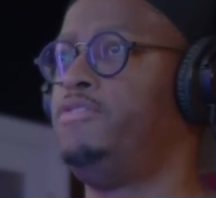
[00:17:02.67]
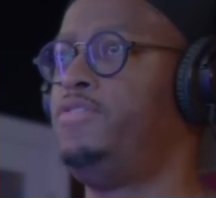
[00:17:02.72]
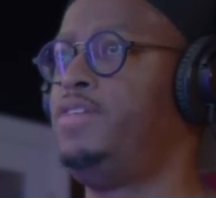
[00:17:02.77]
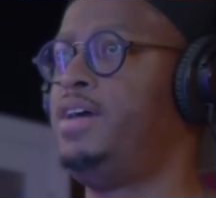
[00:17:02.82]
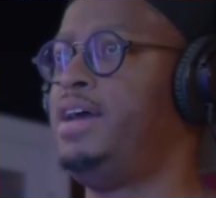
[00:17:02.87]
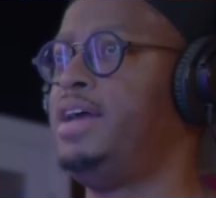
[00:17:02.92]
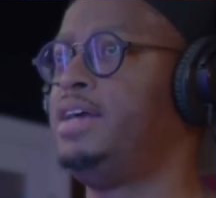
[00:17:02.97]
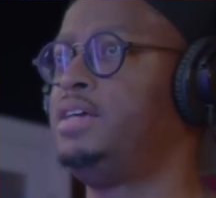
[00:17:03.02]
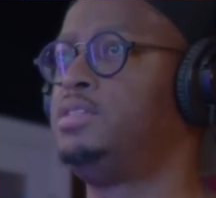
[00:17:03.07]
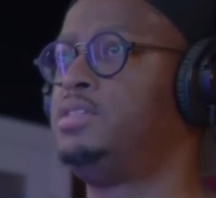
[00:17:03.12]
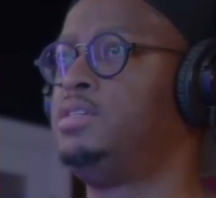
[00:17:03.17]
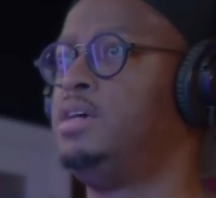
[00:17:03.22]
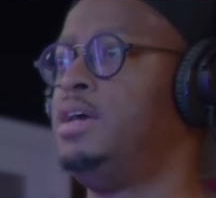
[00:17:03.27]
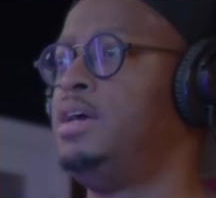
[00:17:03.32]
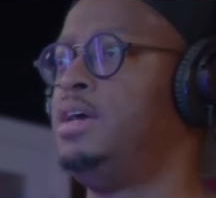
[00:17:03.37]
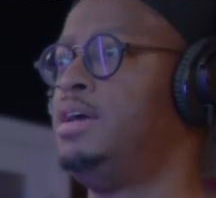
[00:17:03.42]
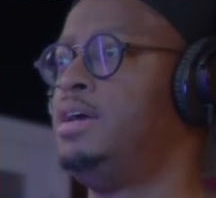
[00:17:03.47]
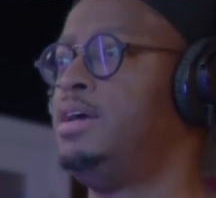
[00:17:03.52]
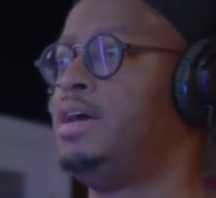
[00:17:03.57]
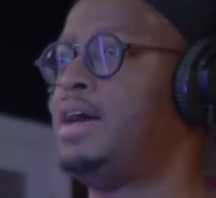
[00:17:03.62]
The
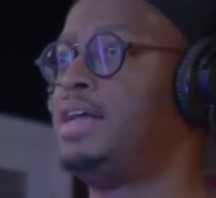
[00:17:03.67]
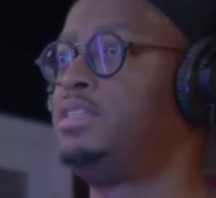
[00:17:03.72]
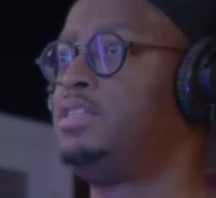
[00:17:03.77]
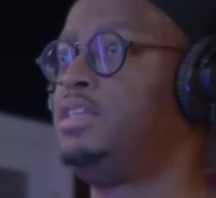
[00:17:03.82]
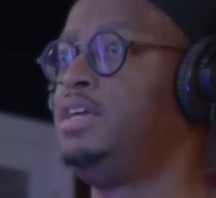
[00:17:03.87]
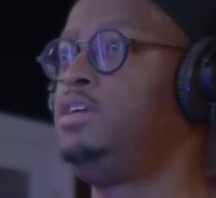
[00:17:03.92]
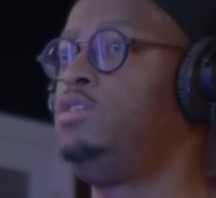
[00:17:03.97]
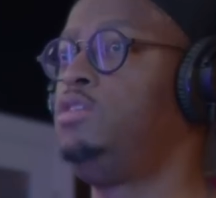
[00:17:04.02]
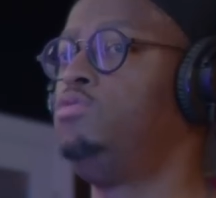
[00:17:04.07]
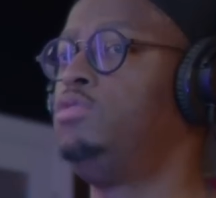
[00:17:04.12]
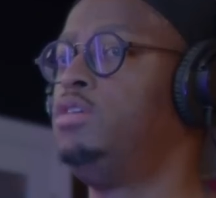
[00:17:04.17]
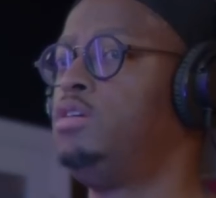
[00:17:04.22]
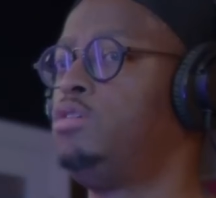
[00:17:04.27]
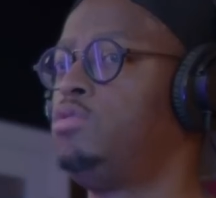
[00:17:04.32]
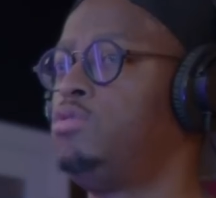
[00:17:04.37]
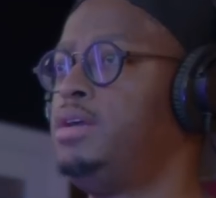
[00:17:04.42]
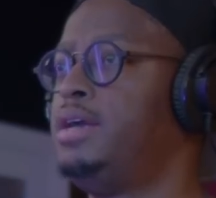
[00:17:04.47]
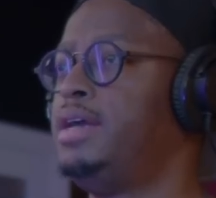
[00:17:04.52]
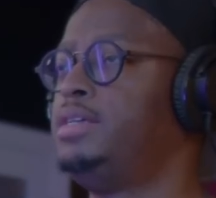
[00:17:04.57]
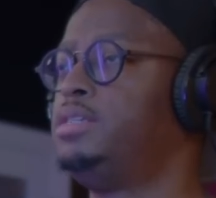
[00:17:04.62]
effects, I think you
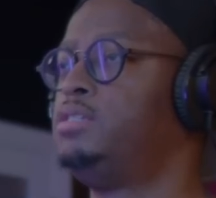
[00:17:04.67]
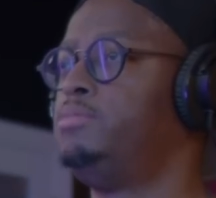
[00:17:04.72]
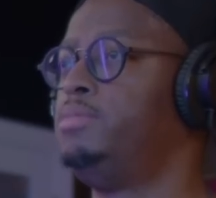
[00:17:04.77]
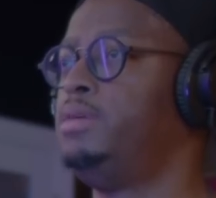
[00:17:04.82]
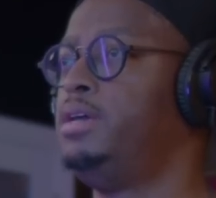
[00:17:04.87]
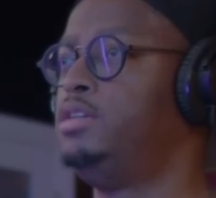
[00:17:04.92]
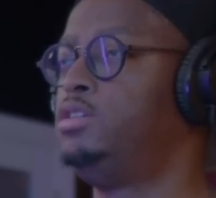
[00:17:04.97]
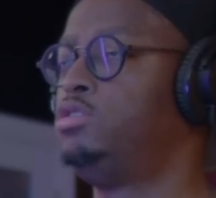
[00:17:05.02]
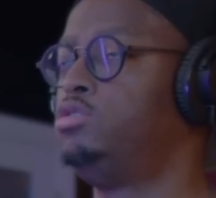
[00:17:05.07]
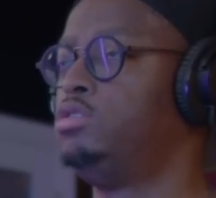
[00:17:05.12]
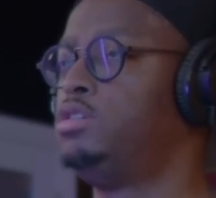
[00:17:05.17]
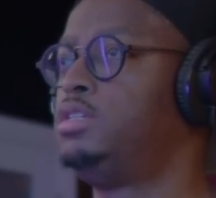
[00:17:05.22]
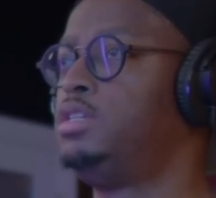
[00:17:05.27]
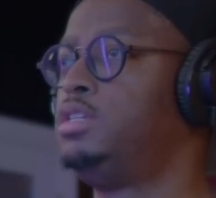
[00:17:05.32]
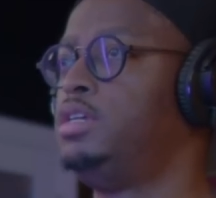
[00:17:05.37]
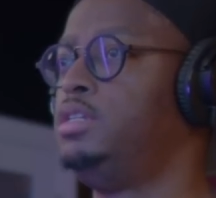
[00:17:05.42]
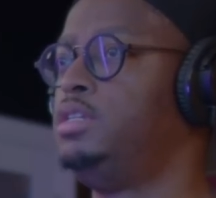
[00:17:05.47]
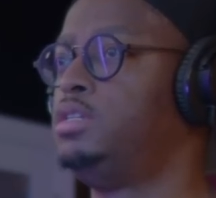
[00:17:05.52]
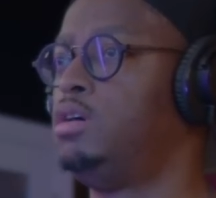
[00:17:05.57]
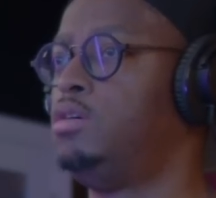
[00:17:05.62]
can create some
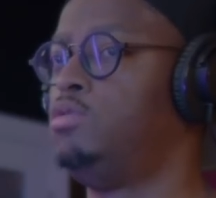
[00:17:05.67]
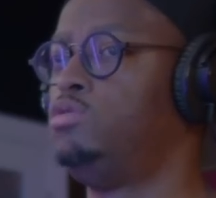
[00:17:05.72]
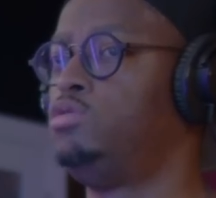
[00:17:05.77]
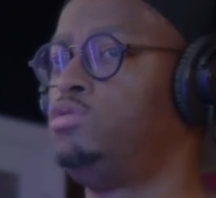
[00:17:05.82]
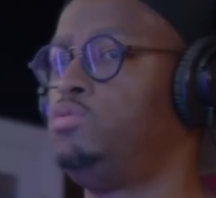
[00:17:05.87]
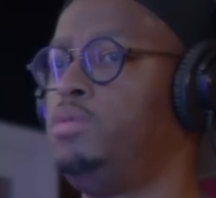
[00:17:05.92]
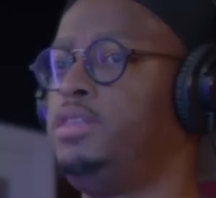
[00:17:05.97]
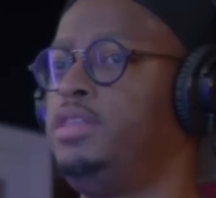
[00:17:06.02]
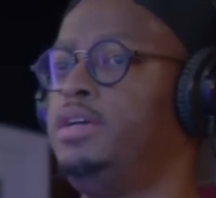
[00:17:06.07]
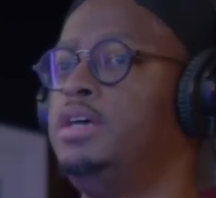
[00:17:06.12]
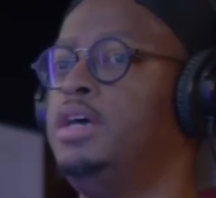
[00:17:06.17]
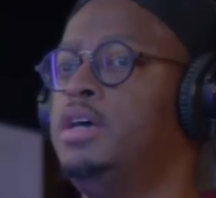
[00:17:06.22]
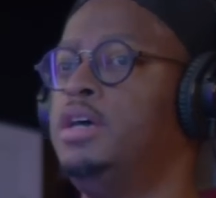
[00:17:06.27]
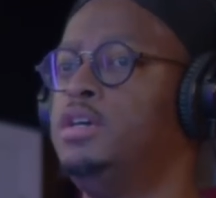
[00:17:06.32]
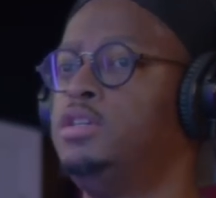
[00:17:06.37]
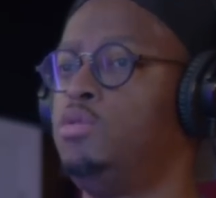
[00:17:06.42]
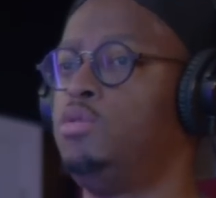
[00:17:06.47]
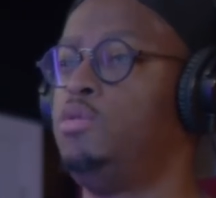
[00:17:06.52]
interesting tones with it.